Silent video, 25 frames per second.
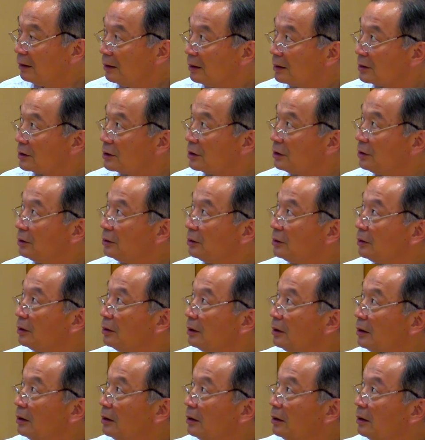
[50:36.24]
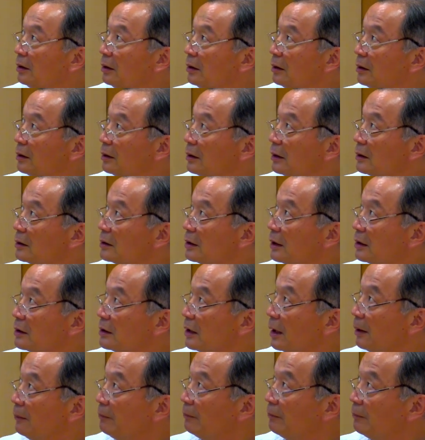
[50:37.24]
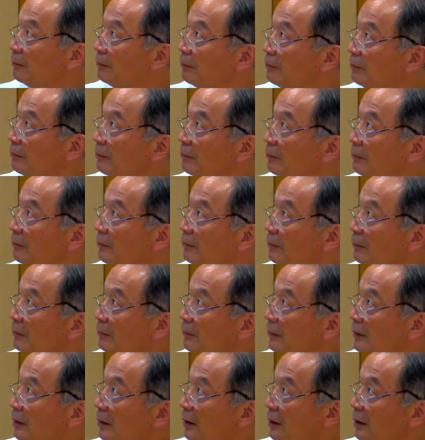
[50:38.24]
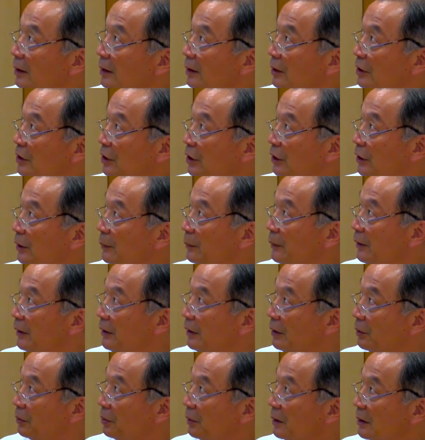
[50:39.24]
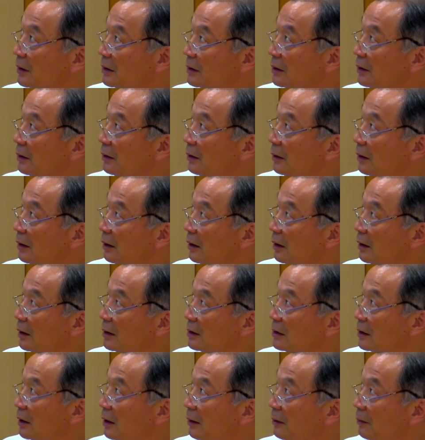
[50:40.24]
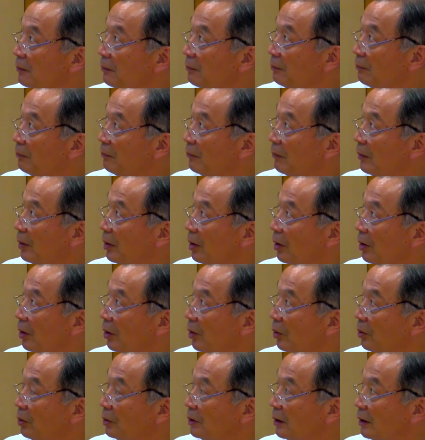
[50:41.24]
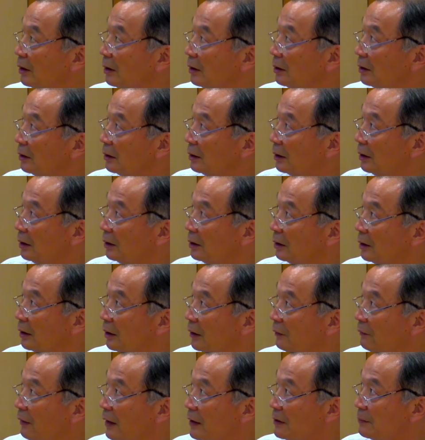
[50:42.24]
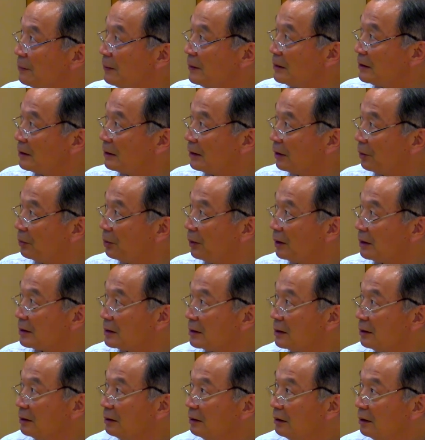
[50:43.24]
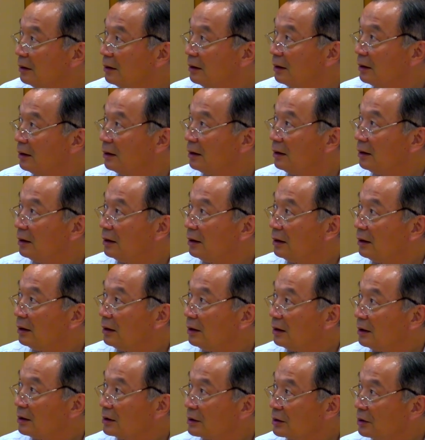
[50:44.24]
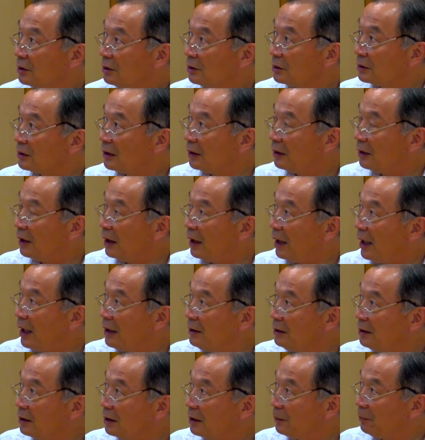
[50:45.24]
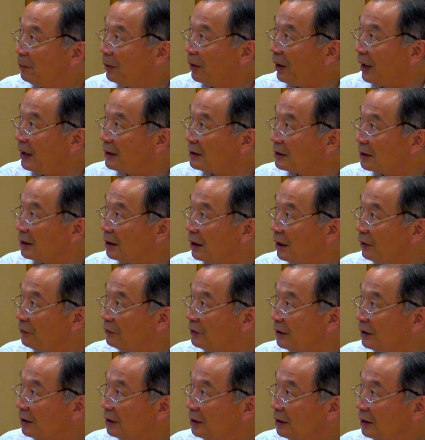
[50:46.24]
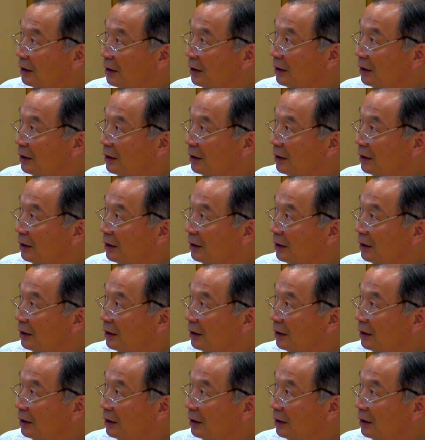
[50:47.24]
So this is the same. The GDP decreased. It's all the investments decreased. So the, under the pressure of the